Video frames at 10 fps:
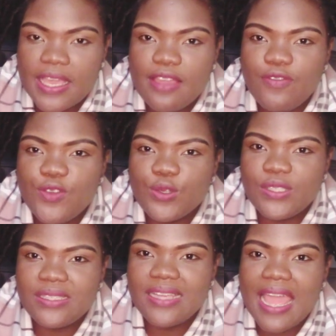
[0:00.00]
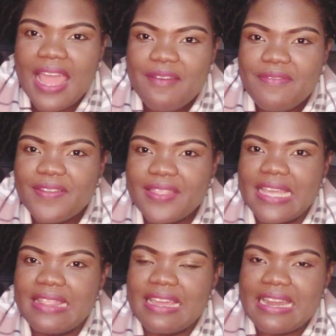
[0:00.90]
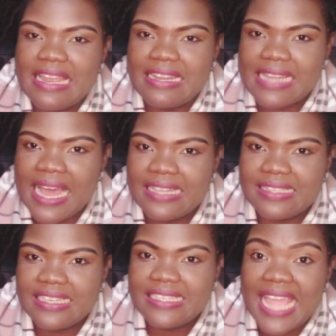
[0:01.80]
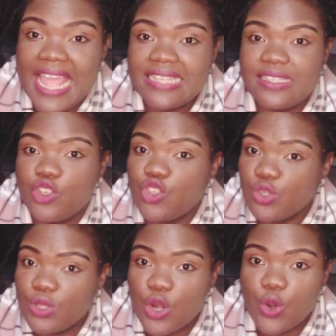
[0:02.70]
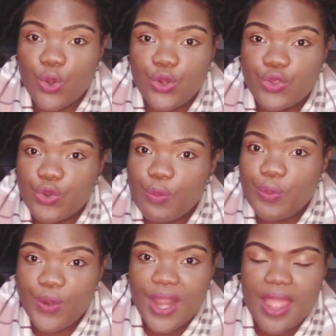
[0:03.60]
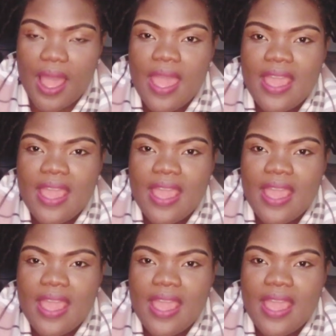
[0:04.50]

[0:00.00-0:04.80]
If you see everything that he does, he takes it to the Lord through prayer.